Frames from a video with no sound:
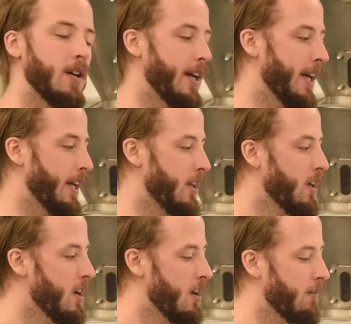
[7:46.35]
and
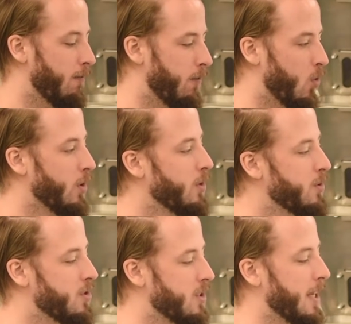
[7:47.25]
for you to
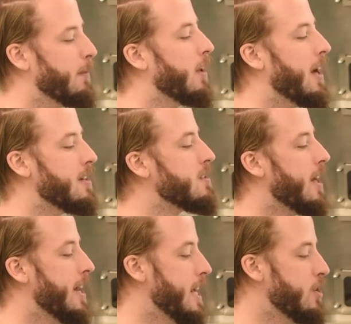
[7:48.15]
stabilize
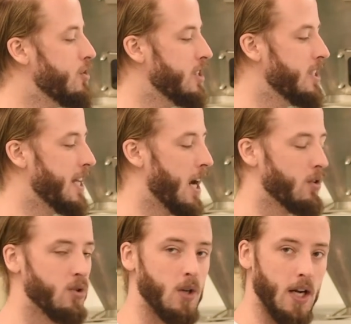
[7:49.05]
that energy
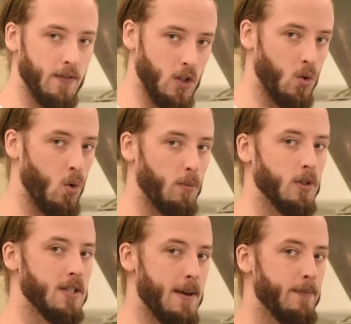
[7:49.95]
down to kind of a
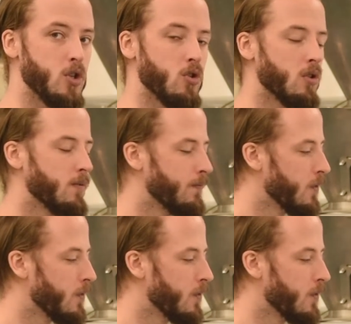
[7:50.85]
normal temperature,